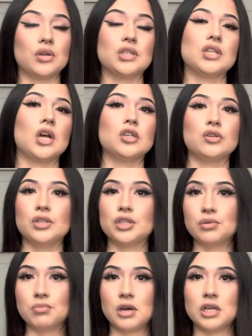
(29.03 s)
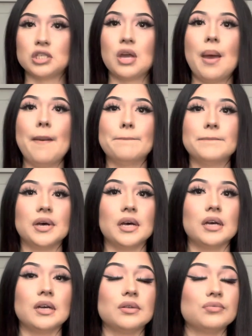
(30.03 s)
It's not doing too much,
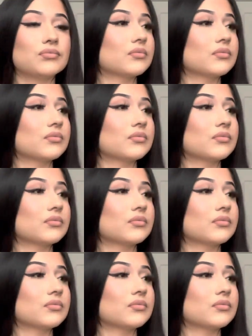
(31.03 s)
but